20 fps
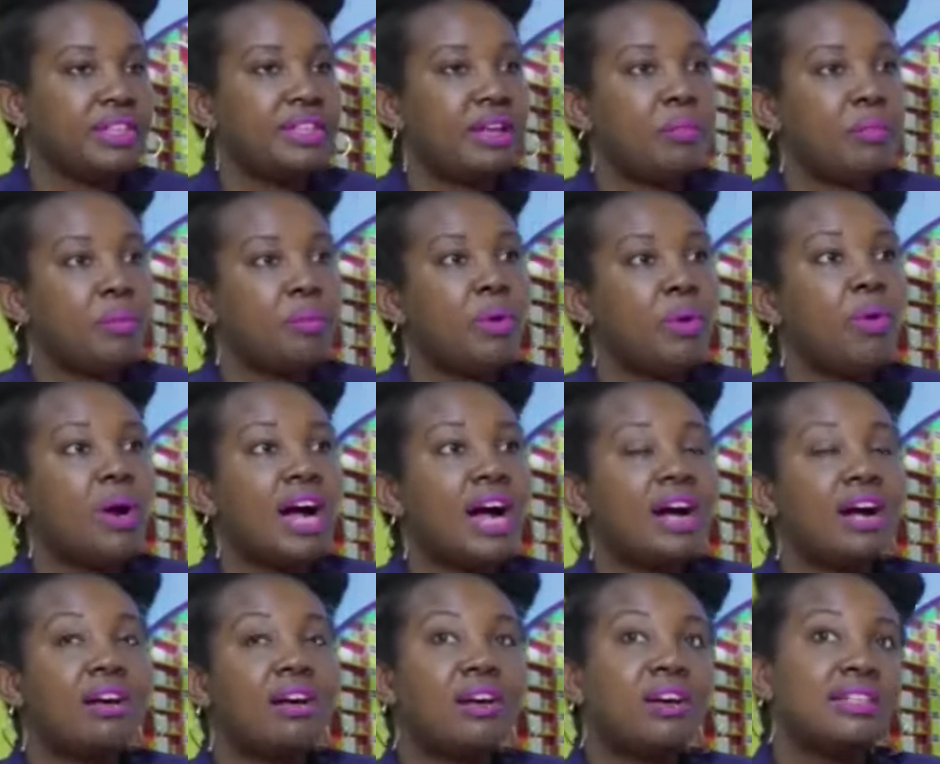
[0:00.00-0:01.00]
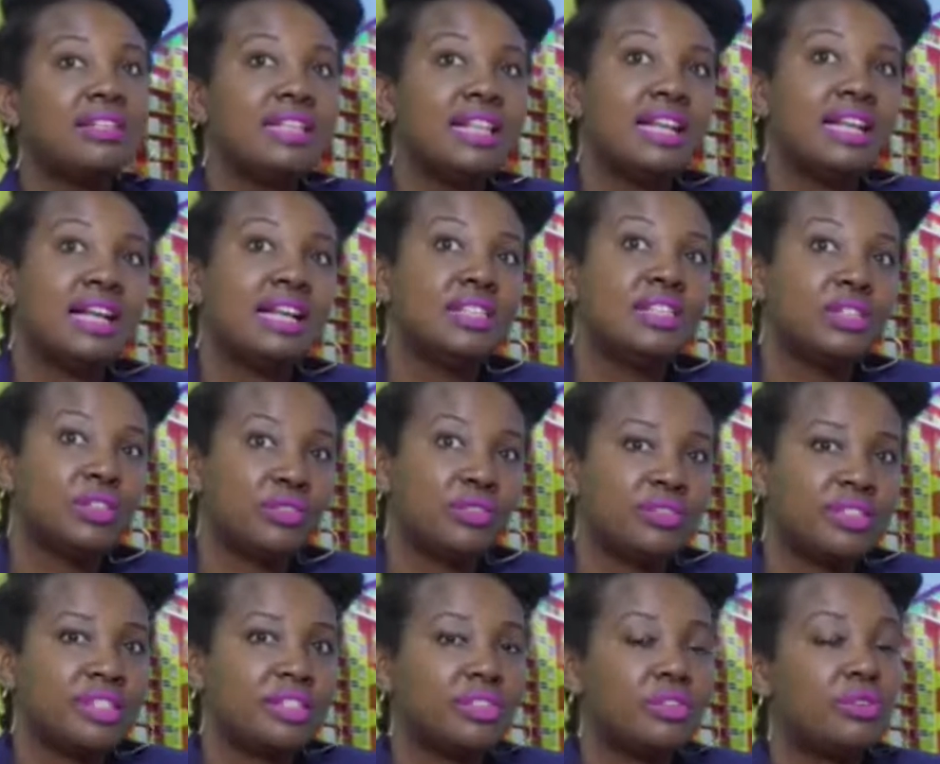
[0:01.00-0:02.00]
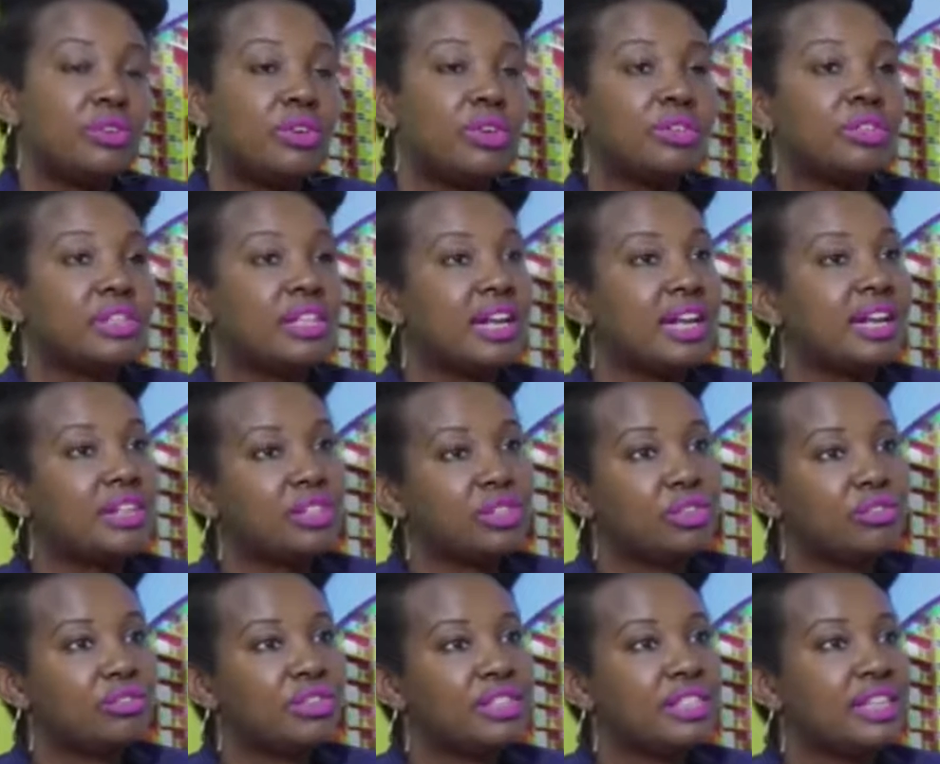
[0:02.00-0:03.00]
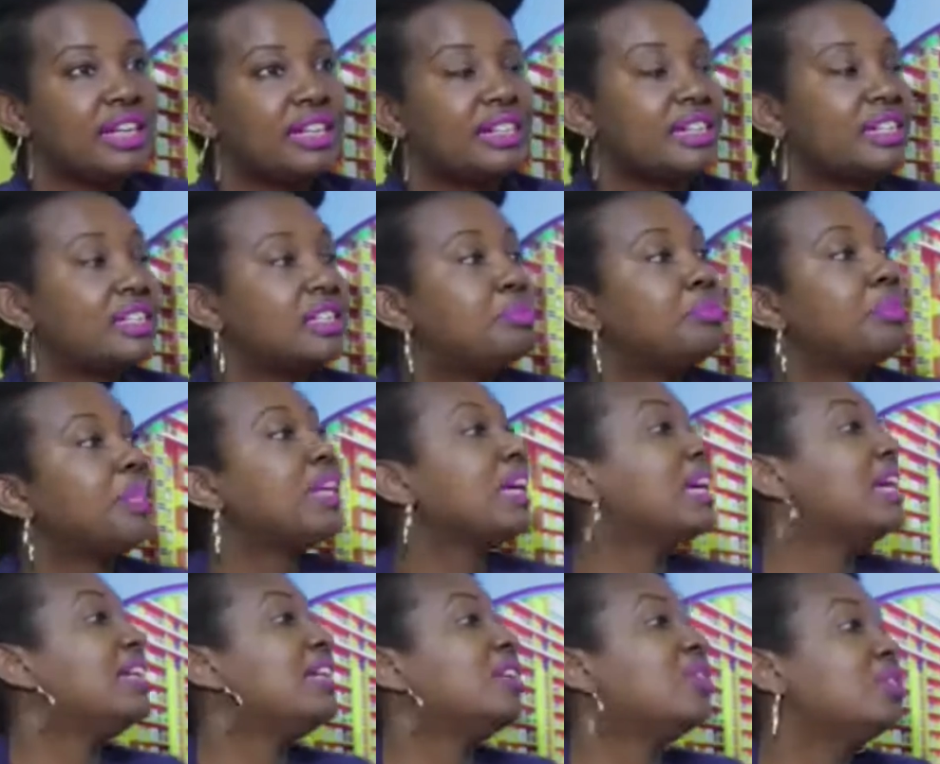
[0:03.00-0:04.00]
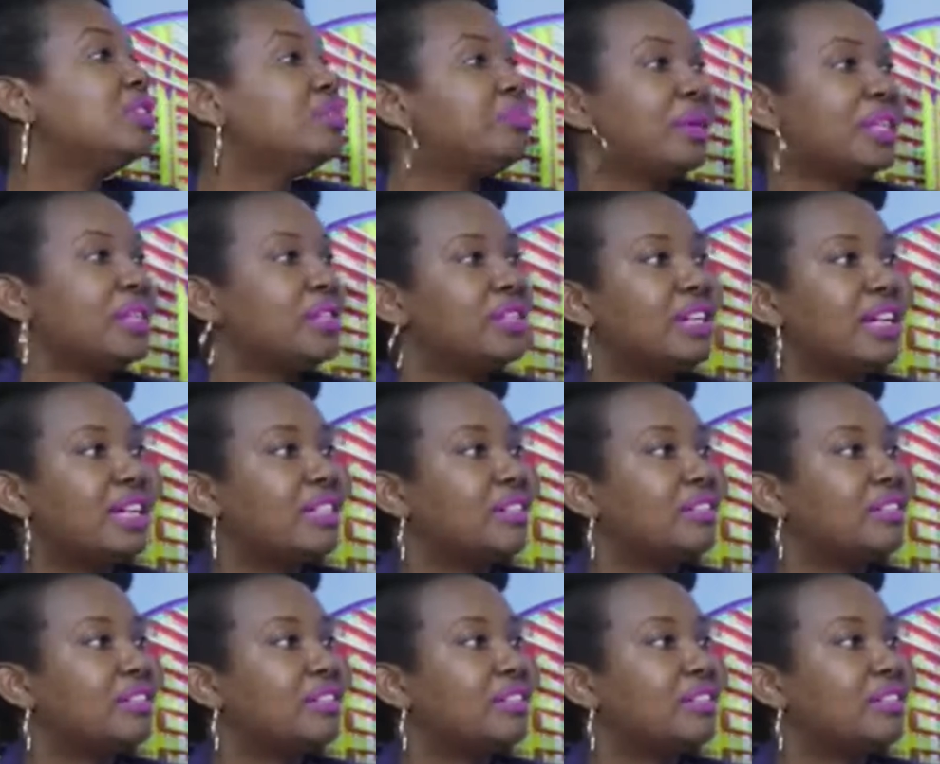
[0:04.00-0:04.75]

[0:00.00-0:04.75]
There are people who hang around the lands office. You go to the lands office and just pick any old person